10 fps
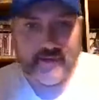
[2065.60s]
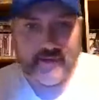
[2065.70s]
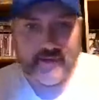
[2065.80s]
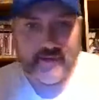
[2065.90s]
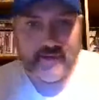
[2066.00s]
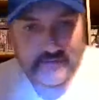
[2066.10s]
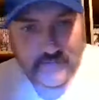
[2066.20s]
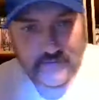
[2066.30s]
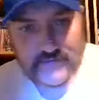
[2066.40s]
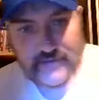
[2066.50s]
wrestling
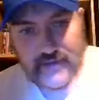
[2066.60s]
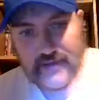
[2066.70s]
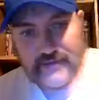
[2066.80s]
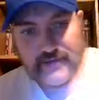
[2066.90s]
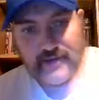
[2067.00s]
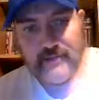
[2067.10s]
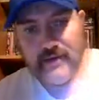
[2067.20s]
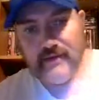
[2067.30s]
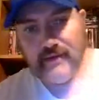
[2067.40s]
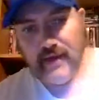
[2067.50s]
merchandise,
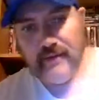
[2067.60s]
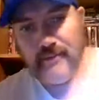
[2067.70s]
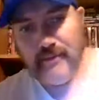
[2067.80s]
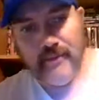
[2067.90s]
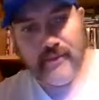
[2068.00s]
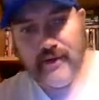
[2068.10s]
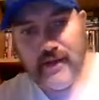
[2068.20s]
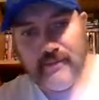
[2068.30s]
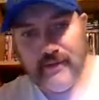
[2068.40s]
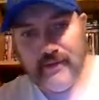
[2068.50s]
I'll be more than
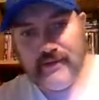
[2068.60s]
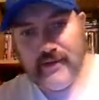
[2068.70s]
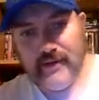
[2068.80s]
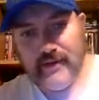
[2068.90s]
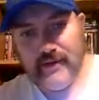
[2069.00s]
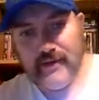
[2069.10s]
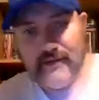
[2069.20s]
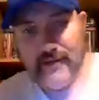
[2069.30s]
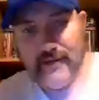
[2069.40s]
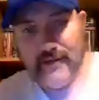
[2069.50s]
happy to tell you.
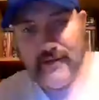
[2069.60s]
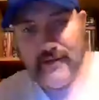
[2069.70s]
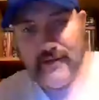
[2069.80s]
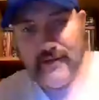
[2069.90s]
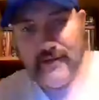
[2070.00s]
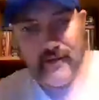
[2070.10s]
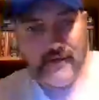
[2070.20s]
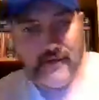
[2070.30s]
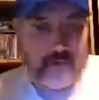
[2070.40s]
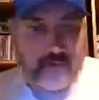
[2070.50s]
Well, if you
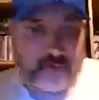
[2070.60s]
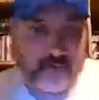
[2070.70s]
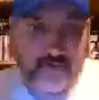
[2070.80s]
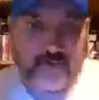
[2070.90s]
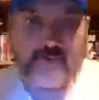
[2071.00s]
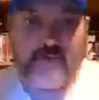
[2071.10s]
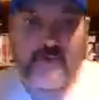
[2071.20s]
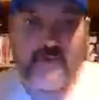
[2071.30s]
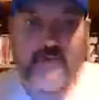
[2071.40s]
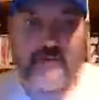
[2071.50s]
don't know where to look
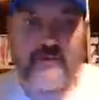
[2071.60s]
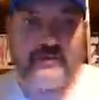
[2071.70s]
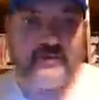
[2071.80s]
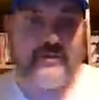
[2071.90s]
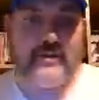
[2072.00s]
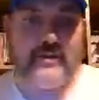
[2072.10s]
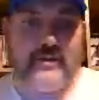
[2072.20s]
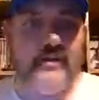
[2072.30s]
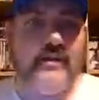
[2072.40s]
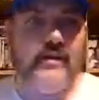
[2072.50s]
for or something,
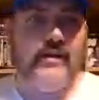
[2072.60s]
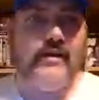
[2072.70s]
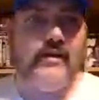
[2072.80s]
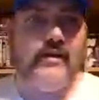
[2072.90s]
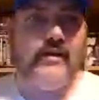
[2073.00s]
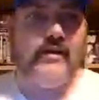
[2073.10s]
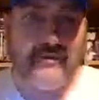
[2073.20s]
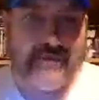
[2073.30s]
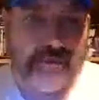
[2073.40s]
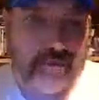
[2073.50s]
or
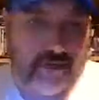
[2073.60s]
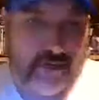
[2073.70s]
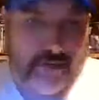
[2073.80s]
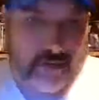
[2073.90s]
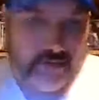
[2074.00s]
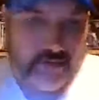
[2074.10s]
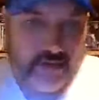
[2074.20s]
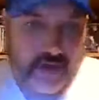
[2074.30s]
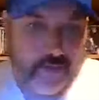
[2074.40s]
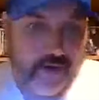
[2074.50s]

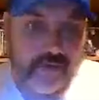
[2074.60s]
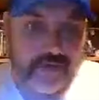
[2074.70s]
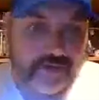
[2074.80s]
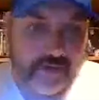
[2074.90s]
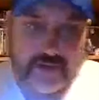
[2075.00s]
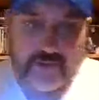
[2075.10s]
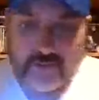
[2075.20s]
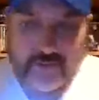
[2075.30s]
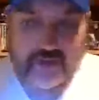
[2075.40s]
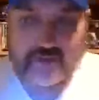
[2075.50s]
I'm always looking for
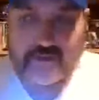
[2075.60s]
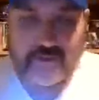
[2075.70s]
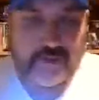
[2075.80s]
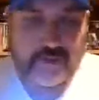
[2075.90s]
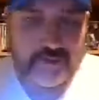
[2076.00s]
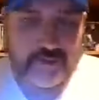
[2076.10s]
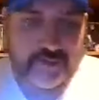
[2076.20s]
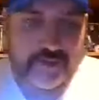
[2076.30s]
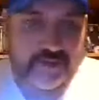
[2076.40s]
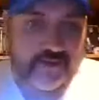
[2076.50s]
wrestling figures
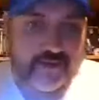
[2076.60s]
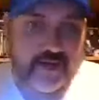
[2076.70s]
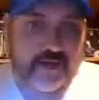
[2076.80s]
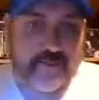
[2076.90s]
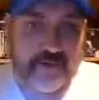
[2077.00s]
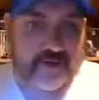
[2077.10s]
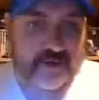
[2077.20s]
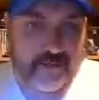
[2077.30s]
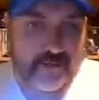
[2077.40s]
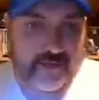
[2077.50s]
myself. I got a bunch
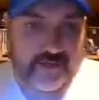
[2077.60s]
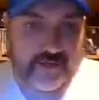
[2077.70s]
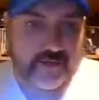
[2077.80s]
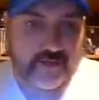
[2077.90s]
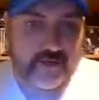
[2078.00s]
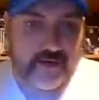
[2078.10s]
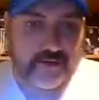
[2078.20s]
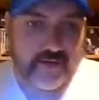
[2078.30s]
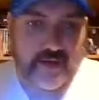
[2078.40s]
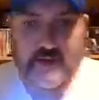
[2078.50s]
I'm still trying to
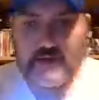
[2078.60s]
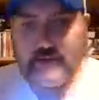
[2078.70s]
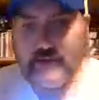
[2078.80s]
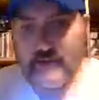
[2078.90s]
find.